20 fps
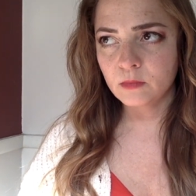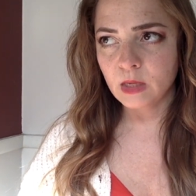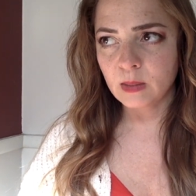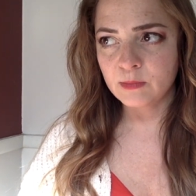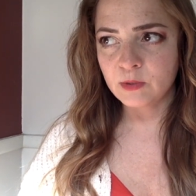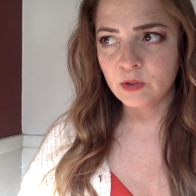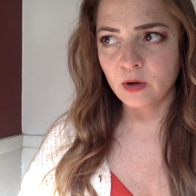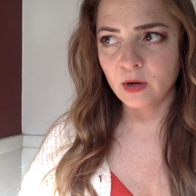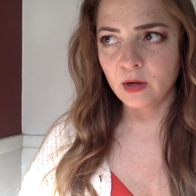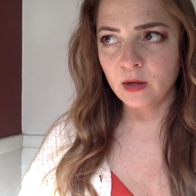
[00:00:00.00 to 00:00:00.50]

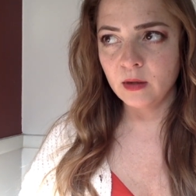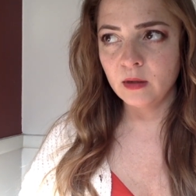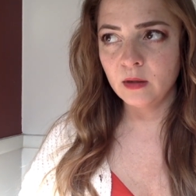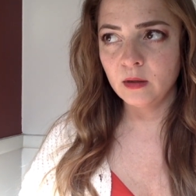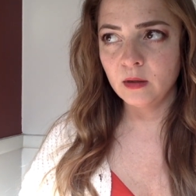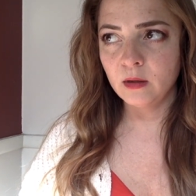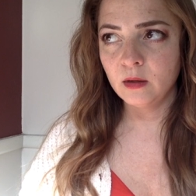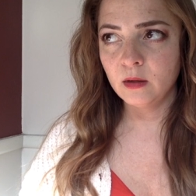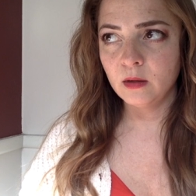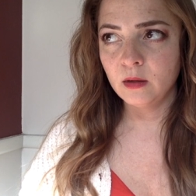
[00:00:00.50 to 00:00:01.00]
I'm sorry,
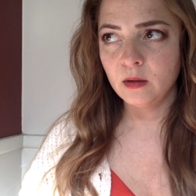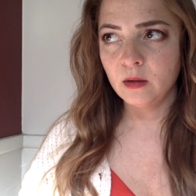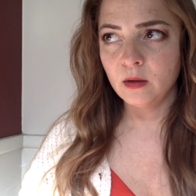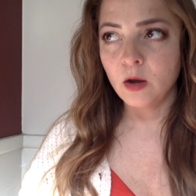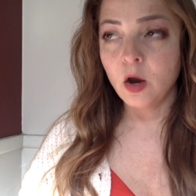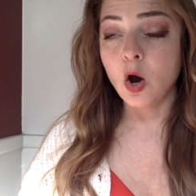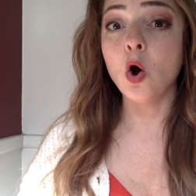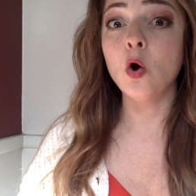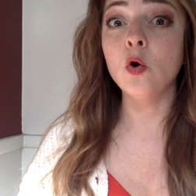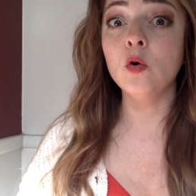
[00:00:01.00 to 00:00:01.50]

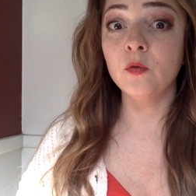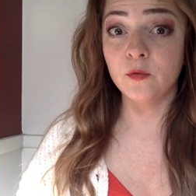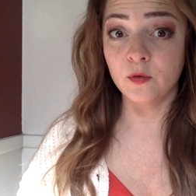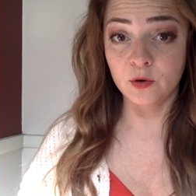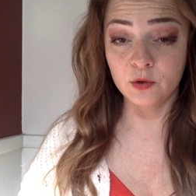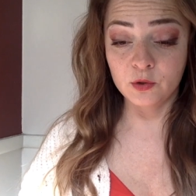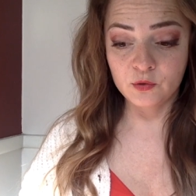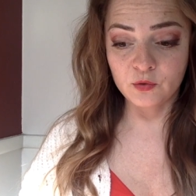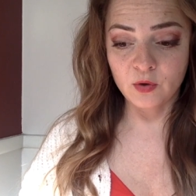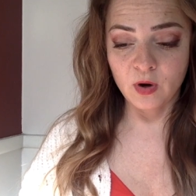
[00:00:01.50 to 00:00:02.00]

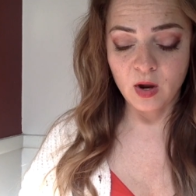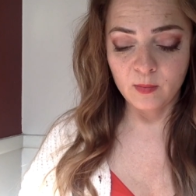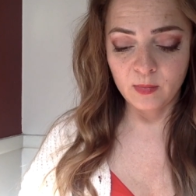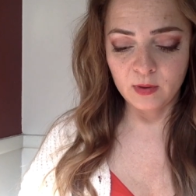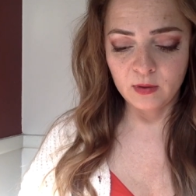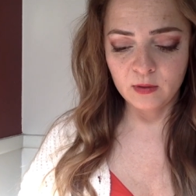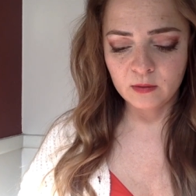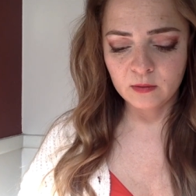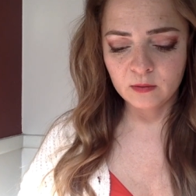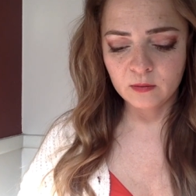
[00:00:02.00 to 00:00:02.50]
overt
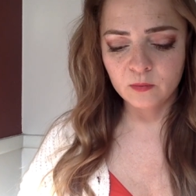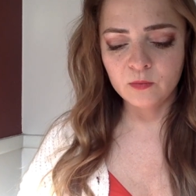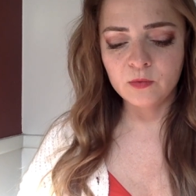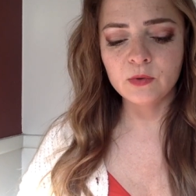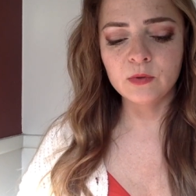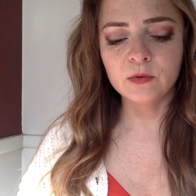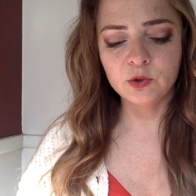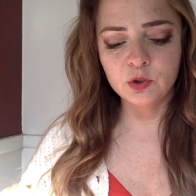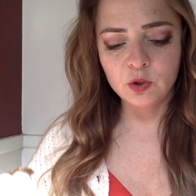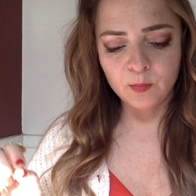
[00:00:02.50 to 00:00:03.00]
trauma,
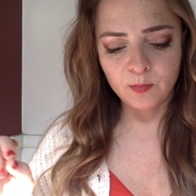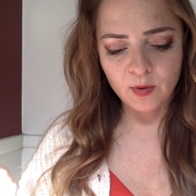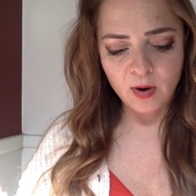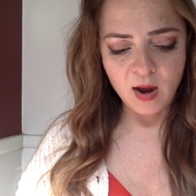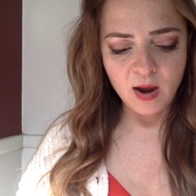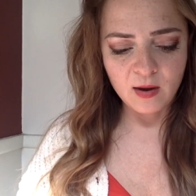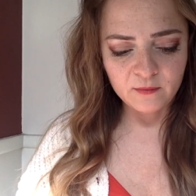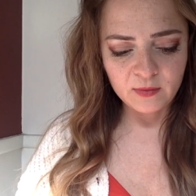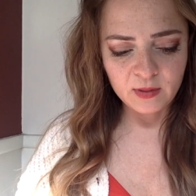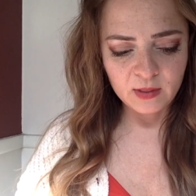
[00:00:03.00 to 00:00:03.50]
super
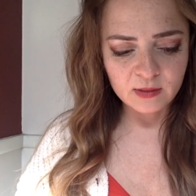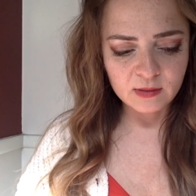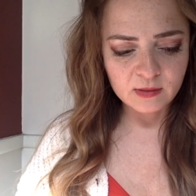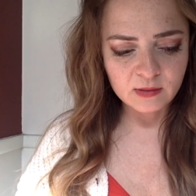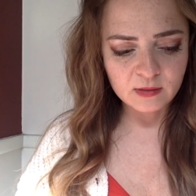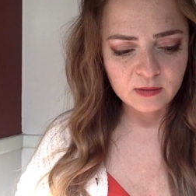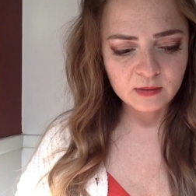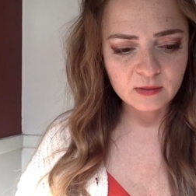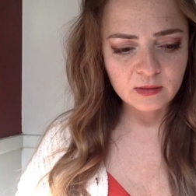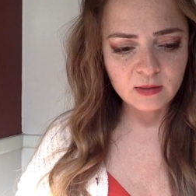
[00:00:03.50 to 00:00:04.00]

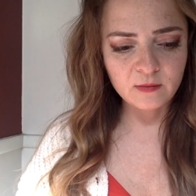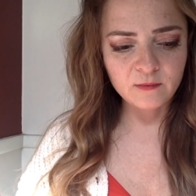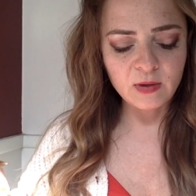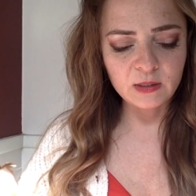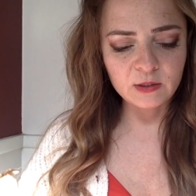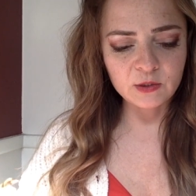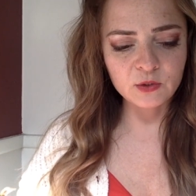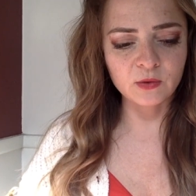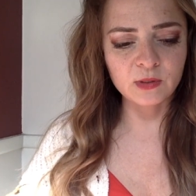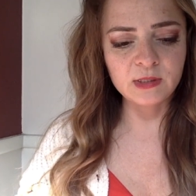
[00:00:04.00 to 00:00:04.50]
obvious
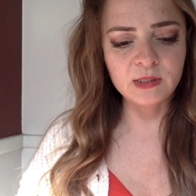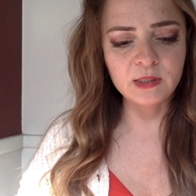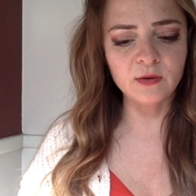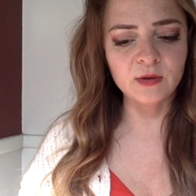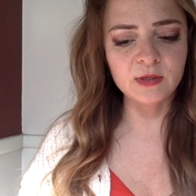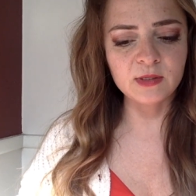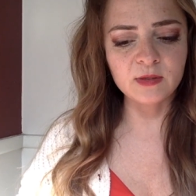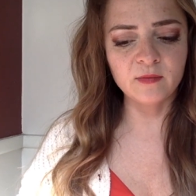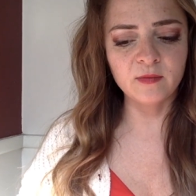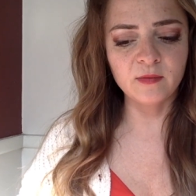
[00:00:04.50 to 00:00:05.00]
events or a
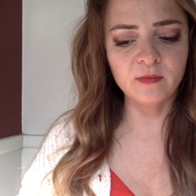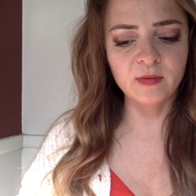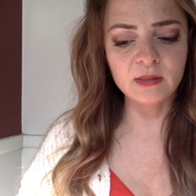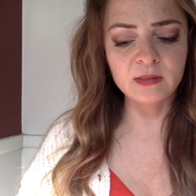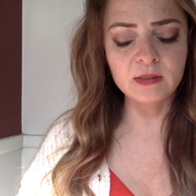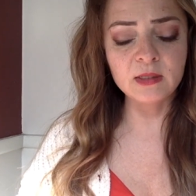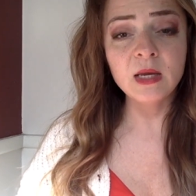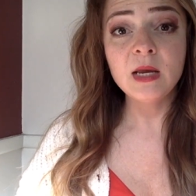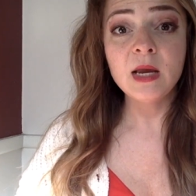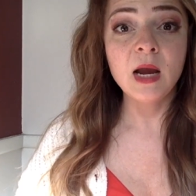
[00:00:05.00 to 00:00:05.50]
series of
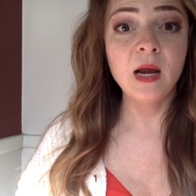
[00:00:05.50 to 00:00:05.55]
events.